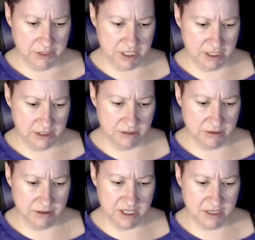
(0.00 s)
Okay,
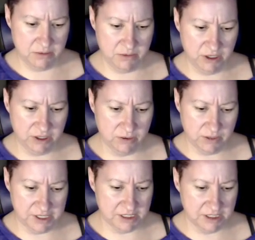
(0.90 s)
so then we're
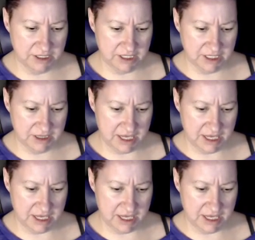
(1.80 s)
going to get